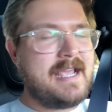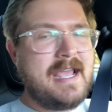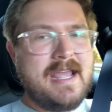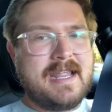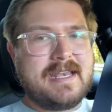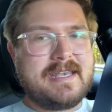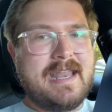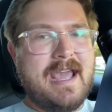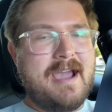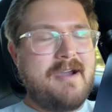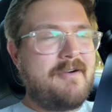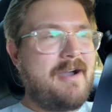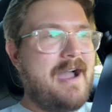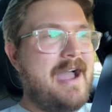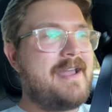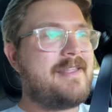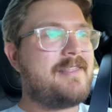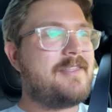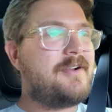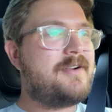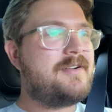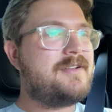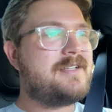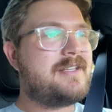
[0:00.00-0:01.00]
Now, I
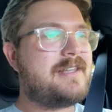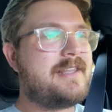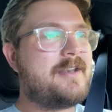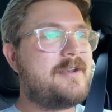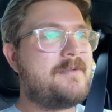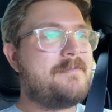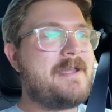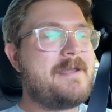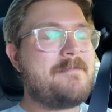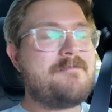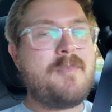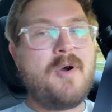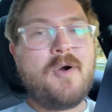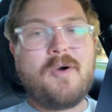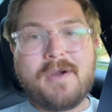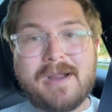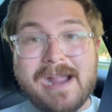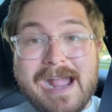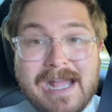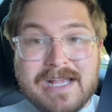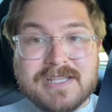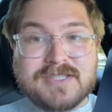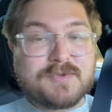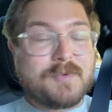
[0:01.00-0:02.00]
learned a little bit more
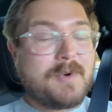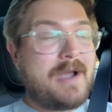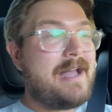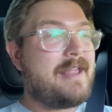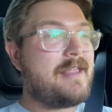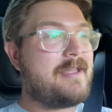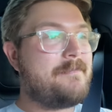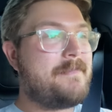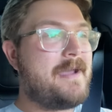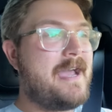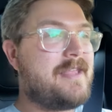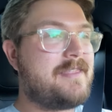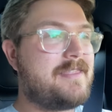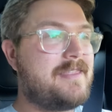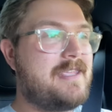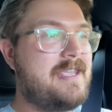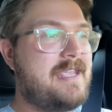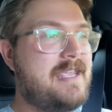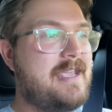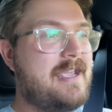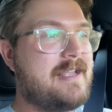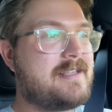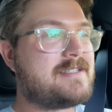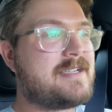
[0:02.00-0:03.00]
as well about
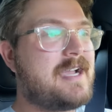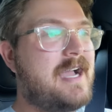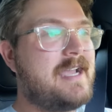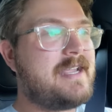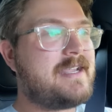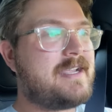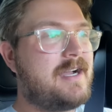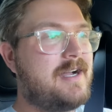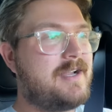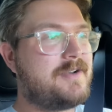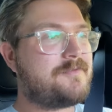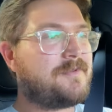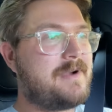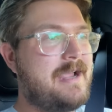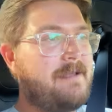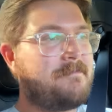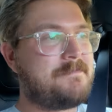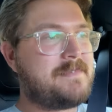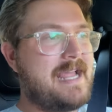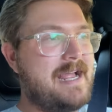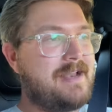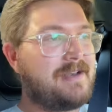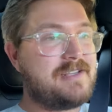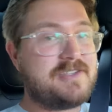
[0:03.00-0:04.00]
the Taycan
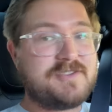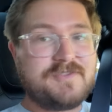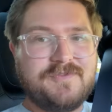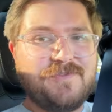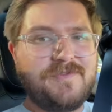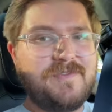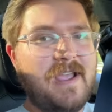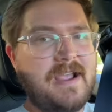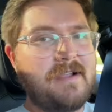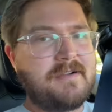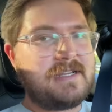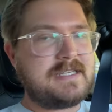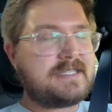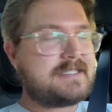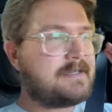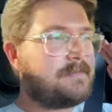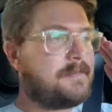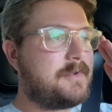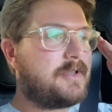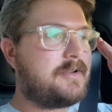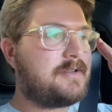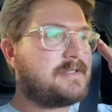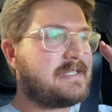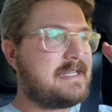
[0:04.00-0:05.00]
ramp down. It's very
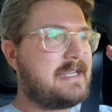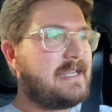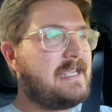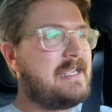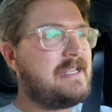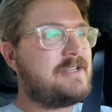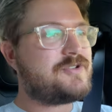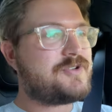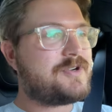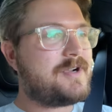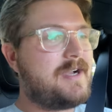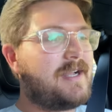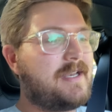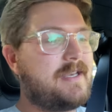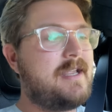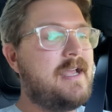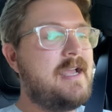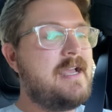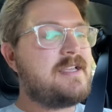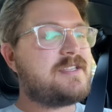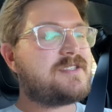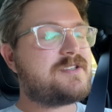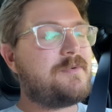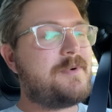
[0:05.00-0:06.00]
similar to
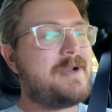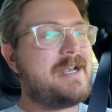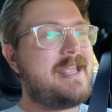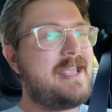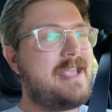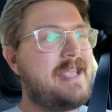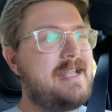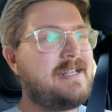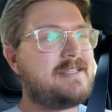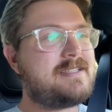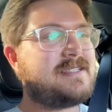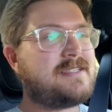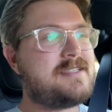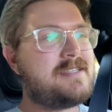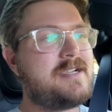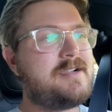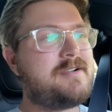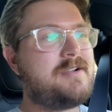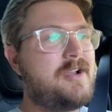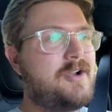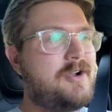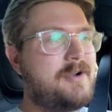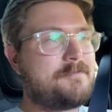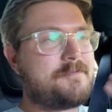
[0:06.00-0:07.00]
e-tron. So when it hits
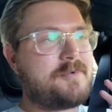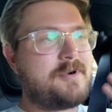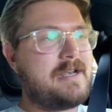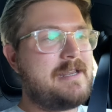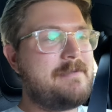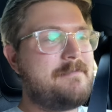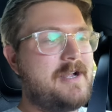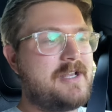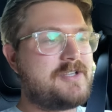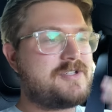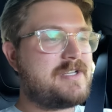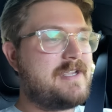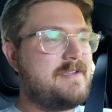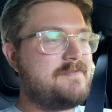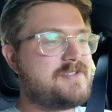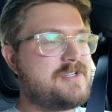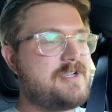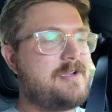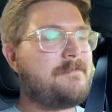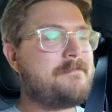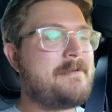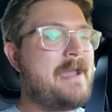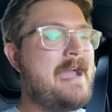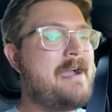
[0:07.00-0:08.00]
zero, it pretty much gives
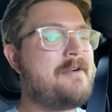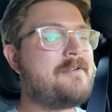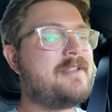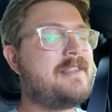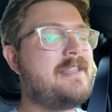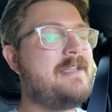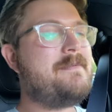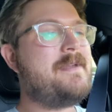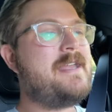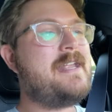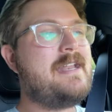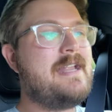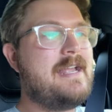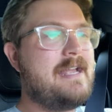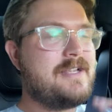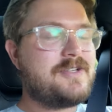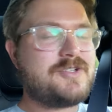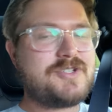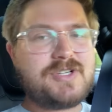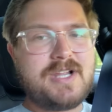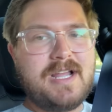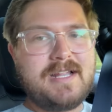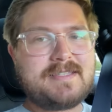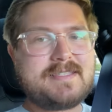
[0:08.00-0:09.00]
you a power limit,
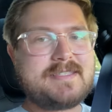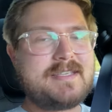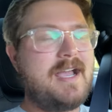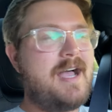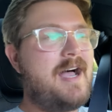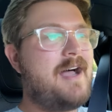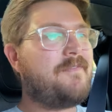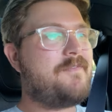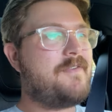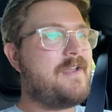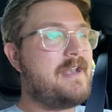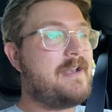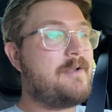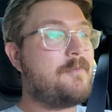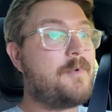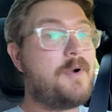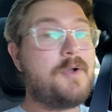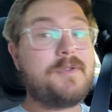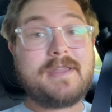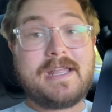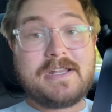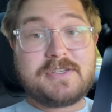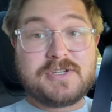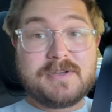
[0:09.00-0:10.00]
shuts off, and it
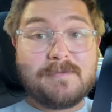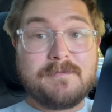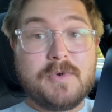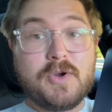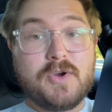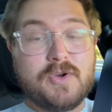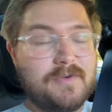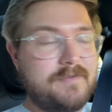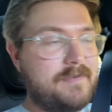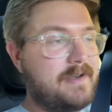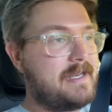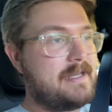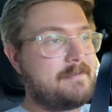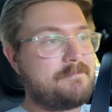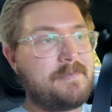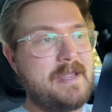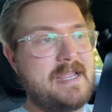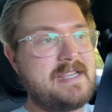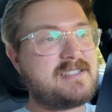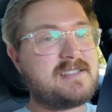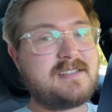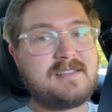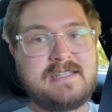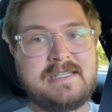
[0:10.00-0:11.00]
won't let you move, and it
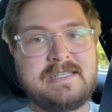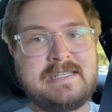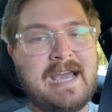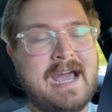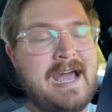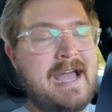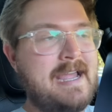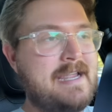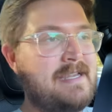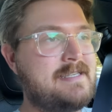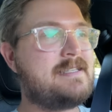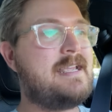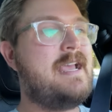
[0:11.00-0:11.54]
basically dies.